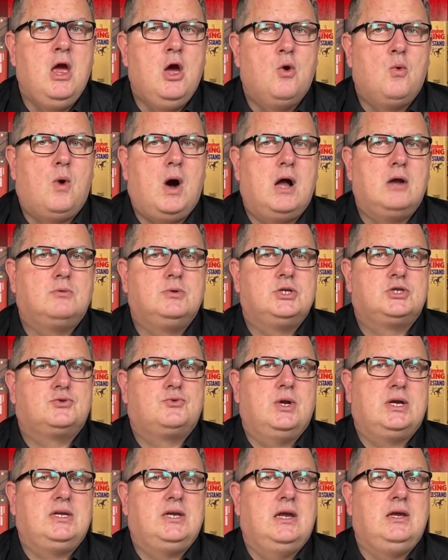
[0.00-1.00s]
while
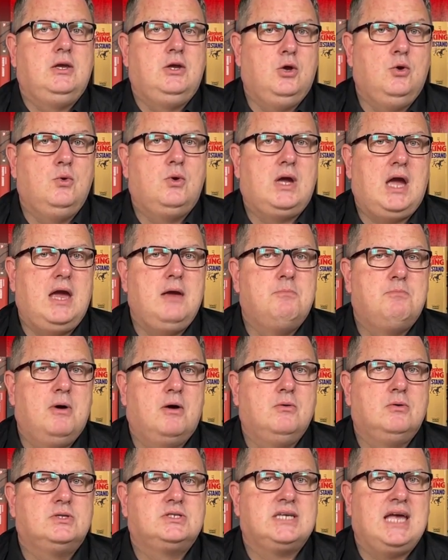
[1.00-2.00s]
restricting UK
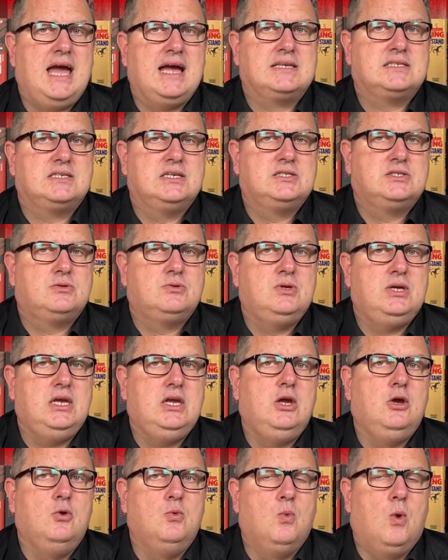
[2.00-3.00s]
boats access to
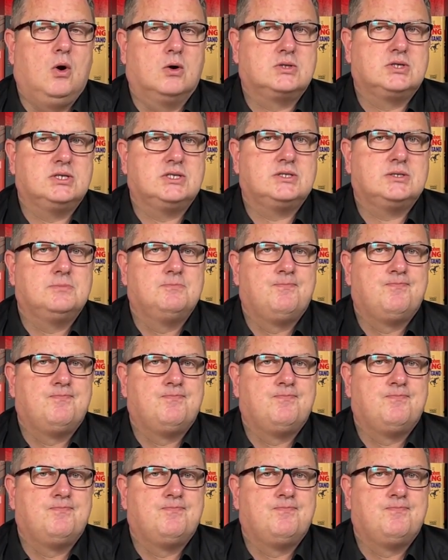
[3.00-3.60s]
EU waters.